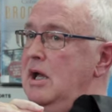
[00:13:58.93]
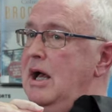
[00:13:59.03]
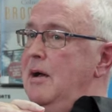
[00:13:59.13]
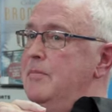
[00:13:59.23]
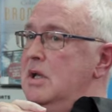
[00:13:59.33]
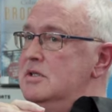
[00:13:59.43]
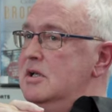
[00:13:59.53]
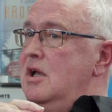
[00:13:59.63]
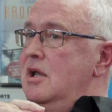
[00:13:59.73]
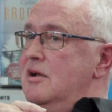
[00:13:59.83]
Um, it's a
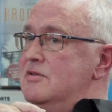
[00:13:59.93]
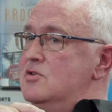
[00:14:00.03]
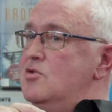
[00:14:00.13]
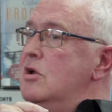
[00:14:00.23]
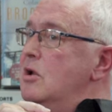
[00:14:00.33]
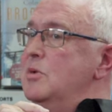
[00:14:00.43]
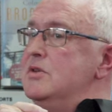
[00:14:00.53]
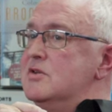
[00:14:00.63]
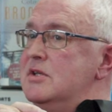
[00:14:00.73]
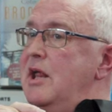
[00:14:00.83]
kind of a struggle with
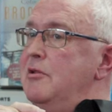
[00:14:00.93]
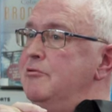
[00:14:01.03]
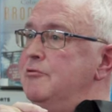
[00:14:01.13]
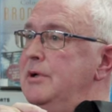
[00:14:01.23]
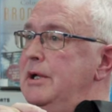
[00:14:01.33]
the self.